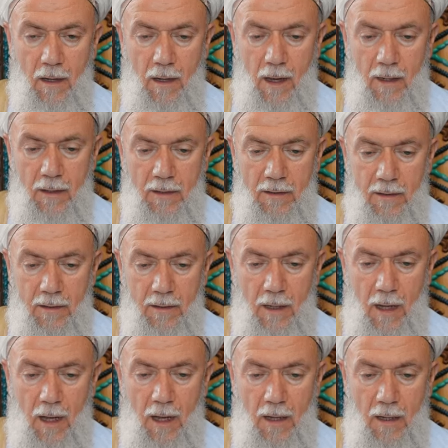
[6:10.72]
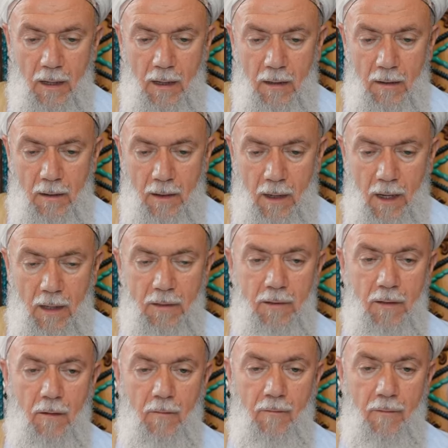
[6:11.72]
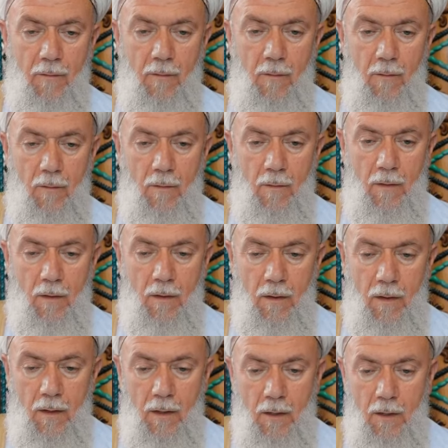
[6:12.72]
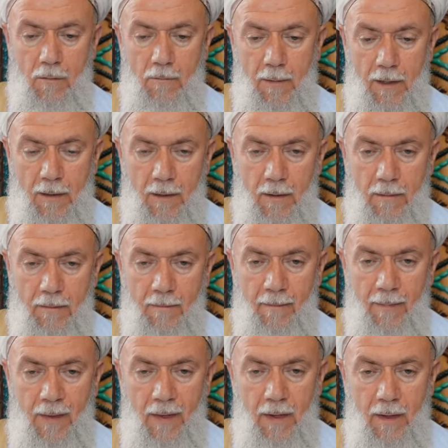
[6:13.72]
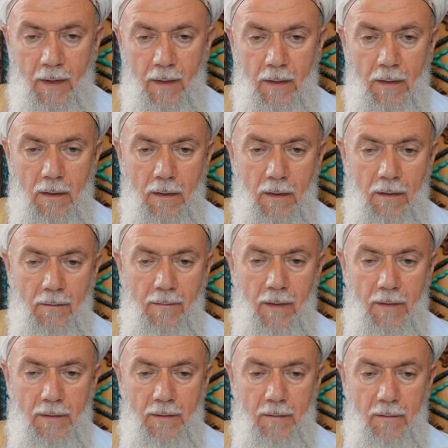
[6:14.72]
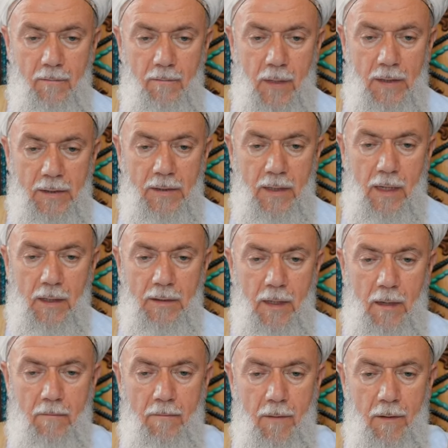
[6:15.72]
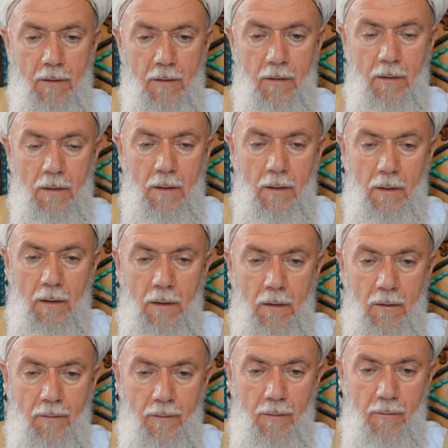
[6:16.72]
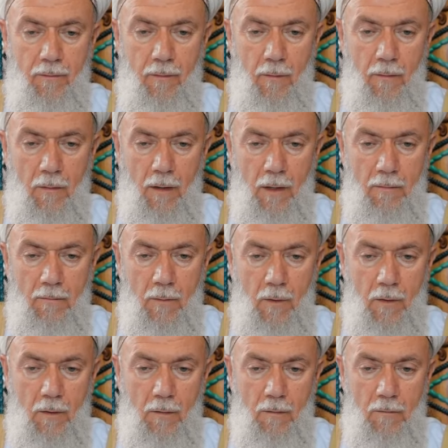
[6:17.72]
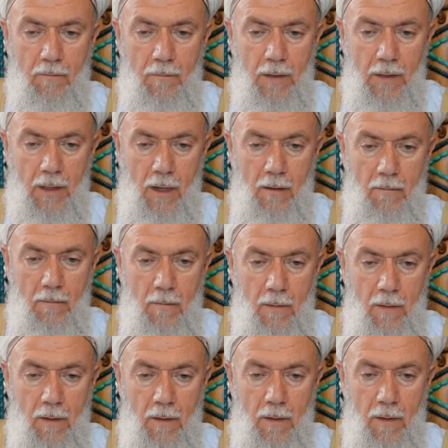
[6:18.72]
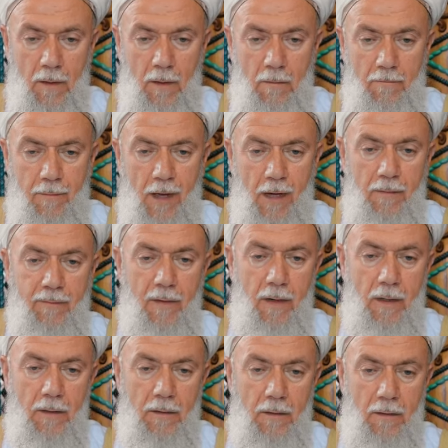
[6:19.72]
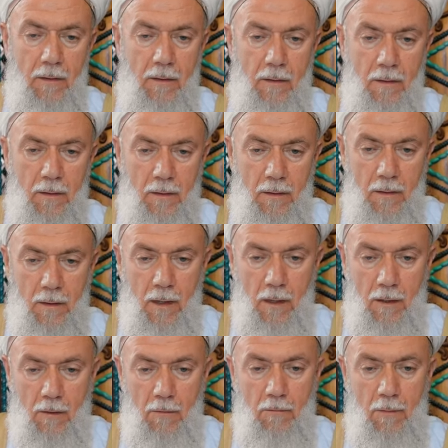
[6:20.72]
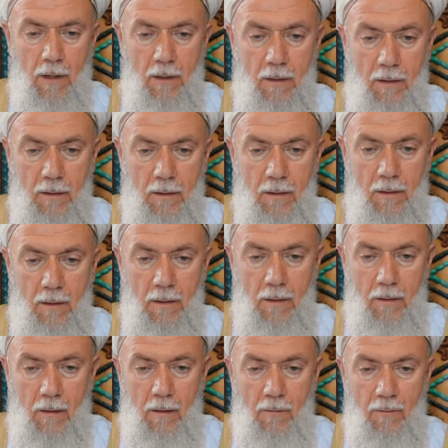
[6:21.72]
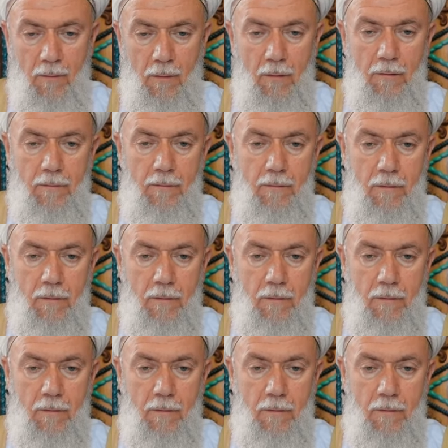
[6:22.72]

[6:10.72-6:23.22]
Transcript: anything else of human. He gave us best example. If you follow him, you become perfect human. Of course,